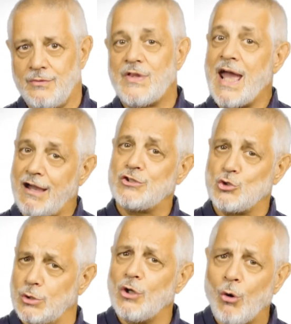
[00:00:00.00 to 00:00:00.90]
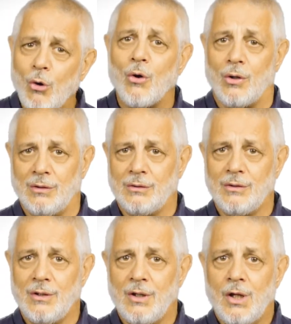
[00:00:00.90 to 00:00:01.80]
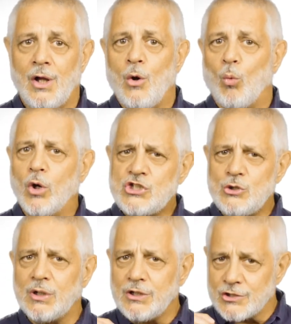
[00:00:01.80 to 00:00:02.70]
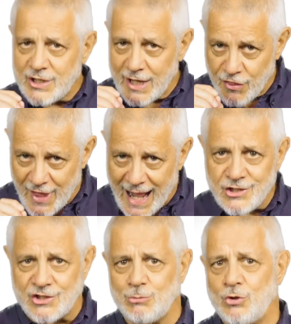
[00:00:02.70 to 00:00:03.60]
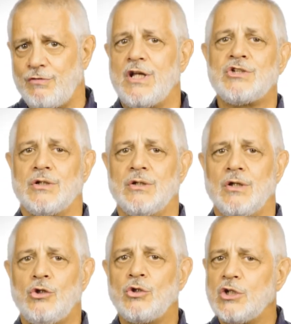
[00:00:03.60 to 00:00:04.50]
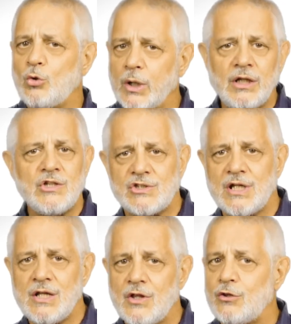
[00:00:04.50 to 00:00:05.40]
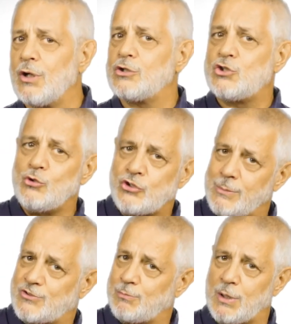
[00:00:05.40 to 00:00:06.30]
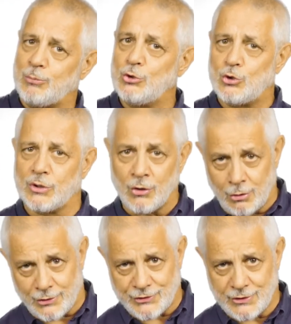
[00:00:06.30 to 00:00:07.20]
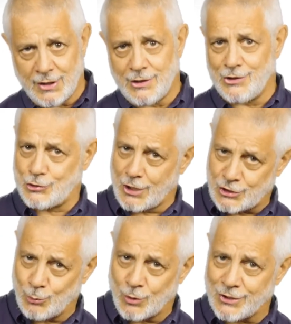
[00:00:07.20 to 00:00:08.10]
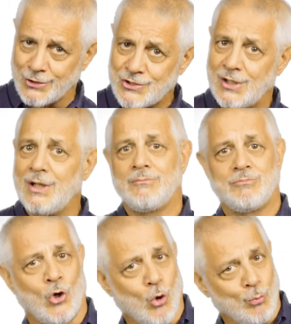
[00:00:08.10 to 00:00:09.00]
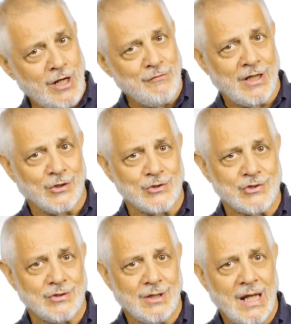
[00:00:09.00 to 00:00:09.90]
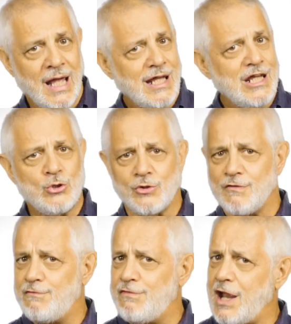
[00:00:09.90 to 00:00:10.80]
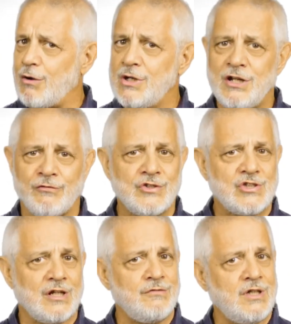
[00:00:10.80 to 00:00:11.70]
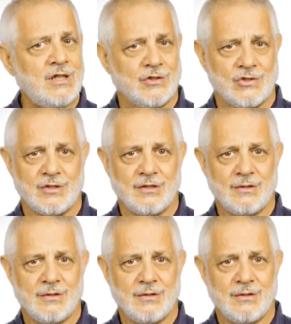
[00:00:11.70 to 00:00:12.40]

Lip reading: They have to drill a hole. Once you understand that is the motivation, you can quickly see that there are two types of people who drill holes: construction workers, home renovators, each with a very different set of needs.